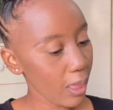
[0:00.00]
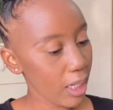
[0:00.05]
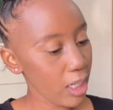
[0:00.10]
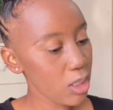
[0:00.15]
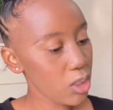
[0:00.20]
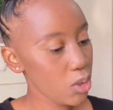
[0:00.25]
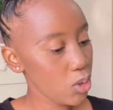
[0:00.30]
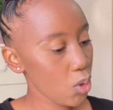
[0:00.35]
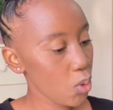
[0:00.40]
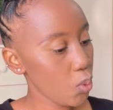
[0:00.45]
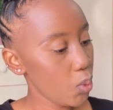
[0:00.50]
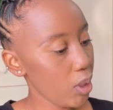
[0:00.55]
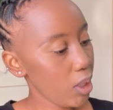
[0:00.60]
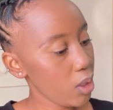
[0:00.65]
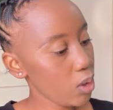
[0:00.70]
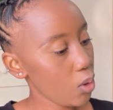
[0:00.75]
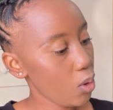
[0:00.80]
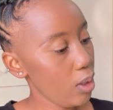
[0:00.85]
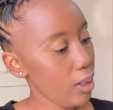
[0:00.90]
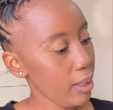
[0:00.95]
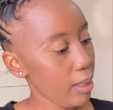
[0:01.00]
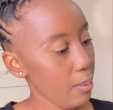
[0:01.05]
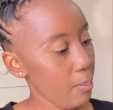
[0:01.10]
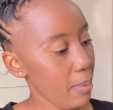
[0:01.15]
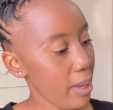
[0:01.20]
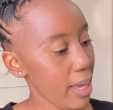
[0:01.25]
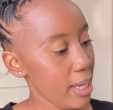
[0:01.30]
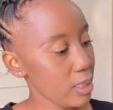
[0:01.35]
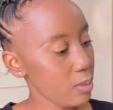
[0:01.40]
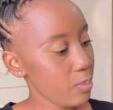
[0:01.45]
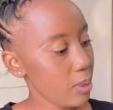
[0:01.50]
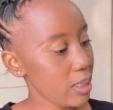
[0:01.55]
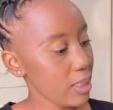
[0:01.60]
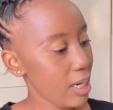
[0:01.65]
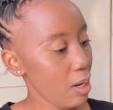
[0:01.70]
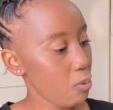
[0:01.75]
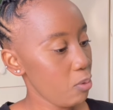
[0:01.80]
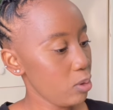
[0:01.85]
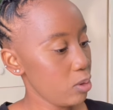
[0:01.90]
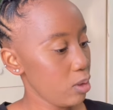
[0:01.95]
it's so weird calling him my husband
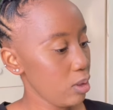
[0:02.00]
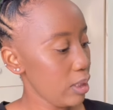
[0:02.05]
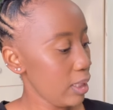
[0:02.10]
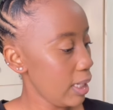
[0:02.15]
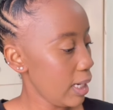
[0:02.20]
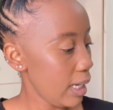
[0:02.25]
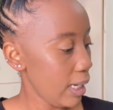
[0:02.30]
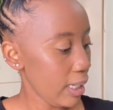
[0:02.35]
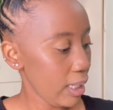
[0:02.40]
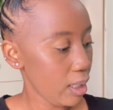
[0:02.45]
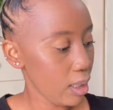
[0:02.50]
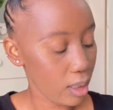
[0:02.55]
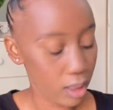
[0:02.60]
i will not lie